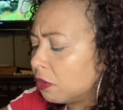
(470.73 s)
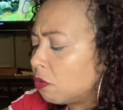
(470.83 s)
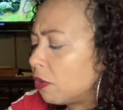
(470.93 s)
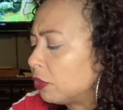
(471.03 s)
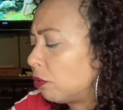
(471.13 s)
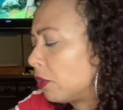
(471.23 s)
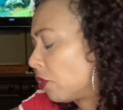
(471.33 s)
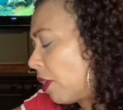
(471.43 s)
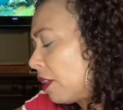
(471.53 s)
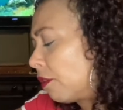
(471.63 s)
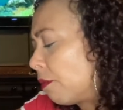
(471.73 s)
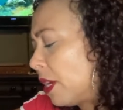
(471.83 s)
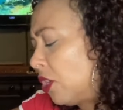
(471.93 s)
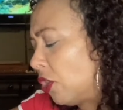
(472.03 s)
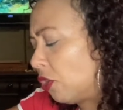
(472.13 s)
going through a
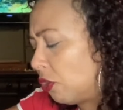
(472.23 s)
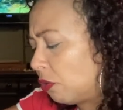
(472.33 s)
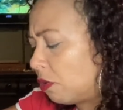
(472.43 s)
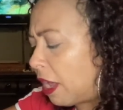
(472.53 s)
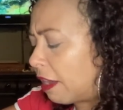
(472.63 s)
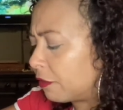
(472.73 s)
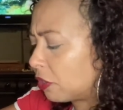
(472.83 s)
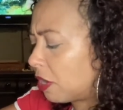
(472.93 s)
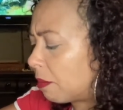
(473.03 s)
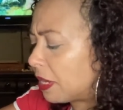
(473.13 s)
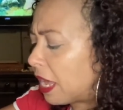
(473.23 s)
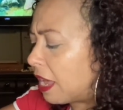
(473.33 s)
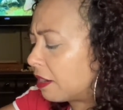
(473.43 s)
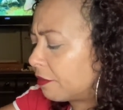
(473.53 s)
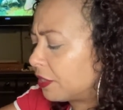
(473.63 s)
transformation too after coming
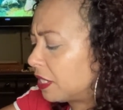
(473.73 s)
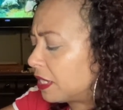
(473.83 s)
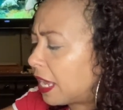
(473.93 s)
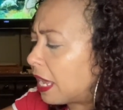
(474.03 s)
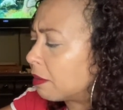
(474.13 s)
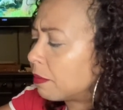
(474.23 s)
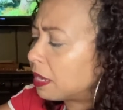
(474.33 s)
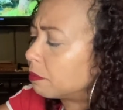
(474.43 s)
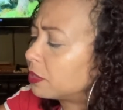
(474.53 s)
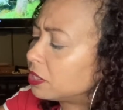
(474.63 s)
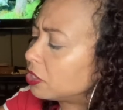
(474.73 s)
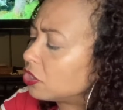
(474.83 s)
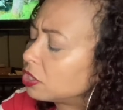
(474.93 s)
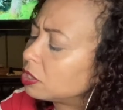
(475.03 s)
out of this hangman position.